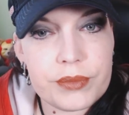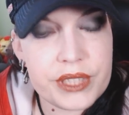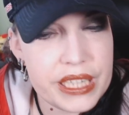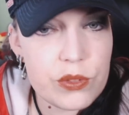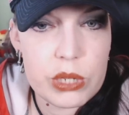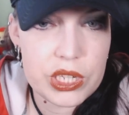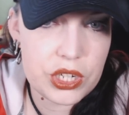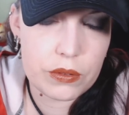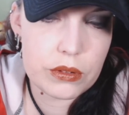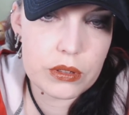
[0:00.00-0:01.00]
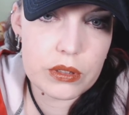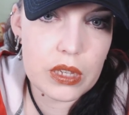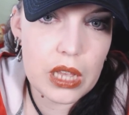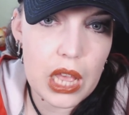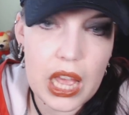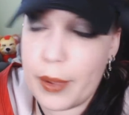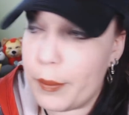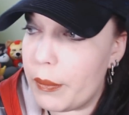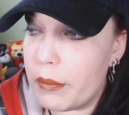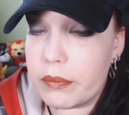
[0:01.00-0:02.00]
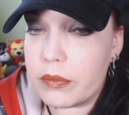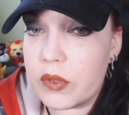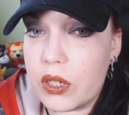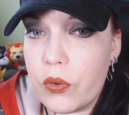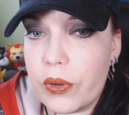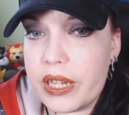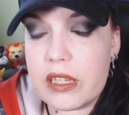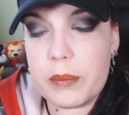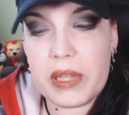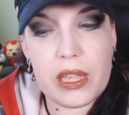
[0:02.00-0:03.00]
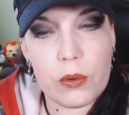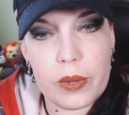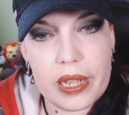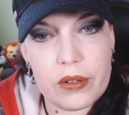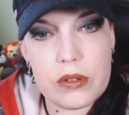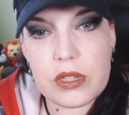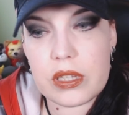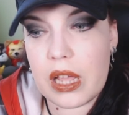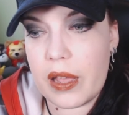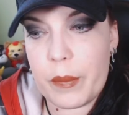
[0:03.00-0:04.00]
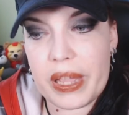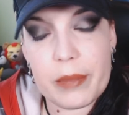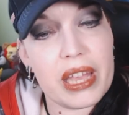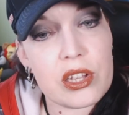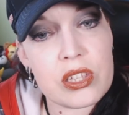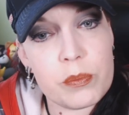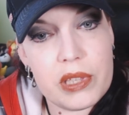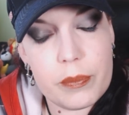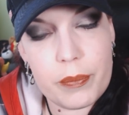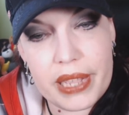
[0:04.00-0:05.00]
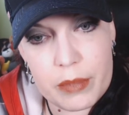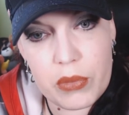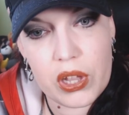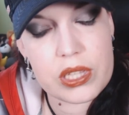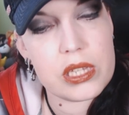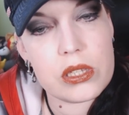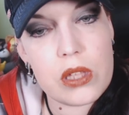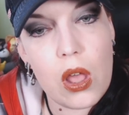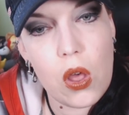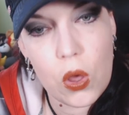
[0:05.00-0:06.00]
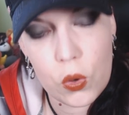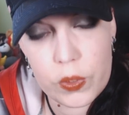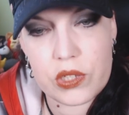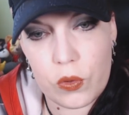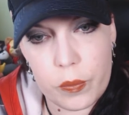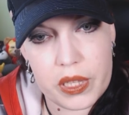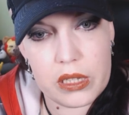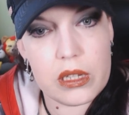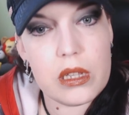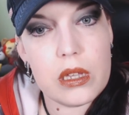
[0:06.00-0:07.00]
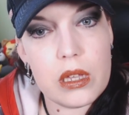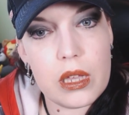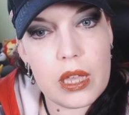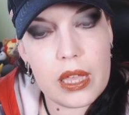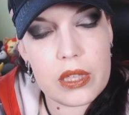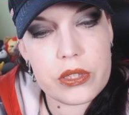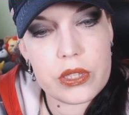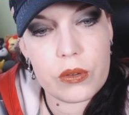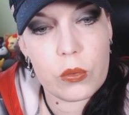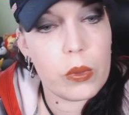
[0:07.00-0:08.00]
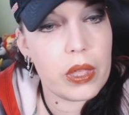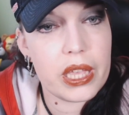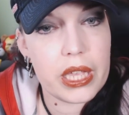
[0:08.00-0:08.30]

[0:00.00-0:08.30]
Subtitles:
Please reach out. I'm going to be around. My inbox is always open. So